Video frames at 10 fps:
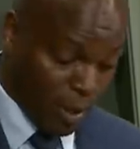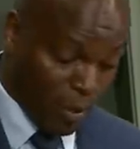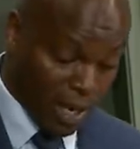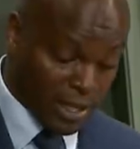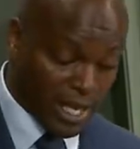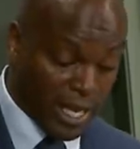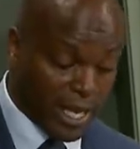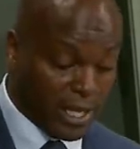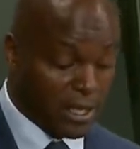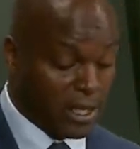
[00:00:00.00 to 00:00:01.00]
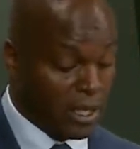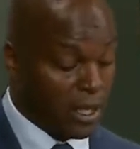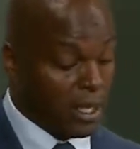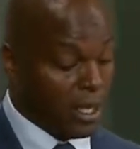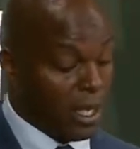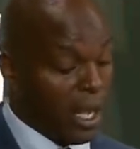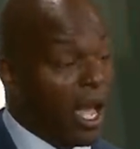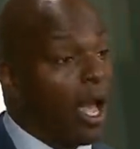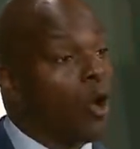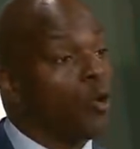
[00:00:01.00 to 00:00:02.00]
But I'd say this I
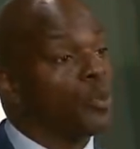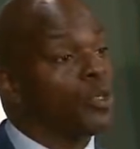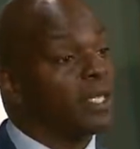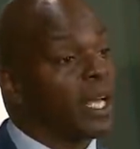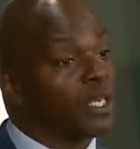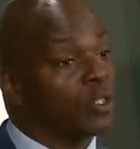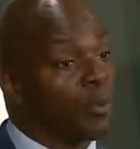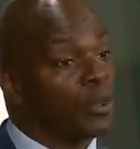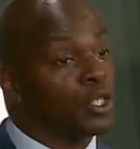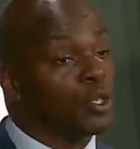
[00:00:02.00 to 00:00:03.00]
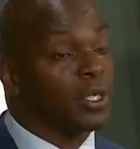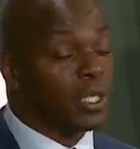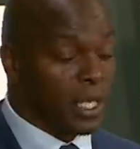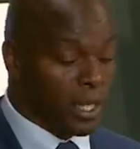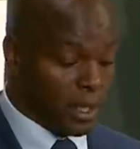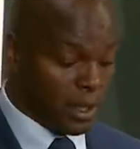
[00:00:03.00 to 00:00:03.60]
hope you take this opportunity